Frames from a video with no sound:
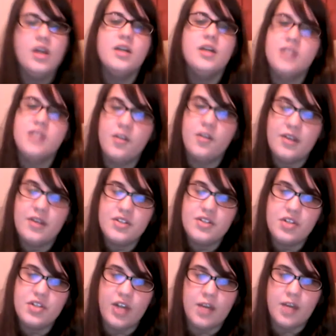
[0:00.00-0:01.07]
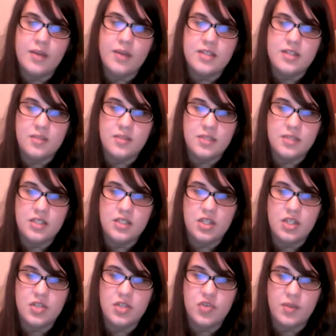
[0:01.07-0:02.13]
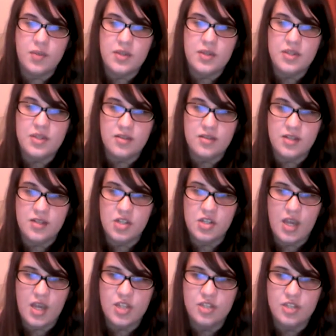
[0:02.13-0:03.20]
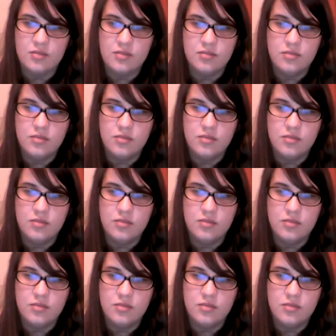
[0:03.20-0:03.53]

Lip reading: Sylvester Graham attempted to contribute to this education.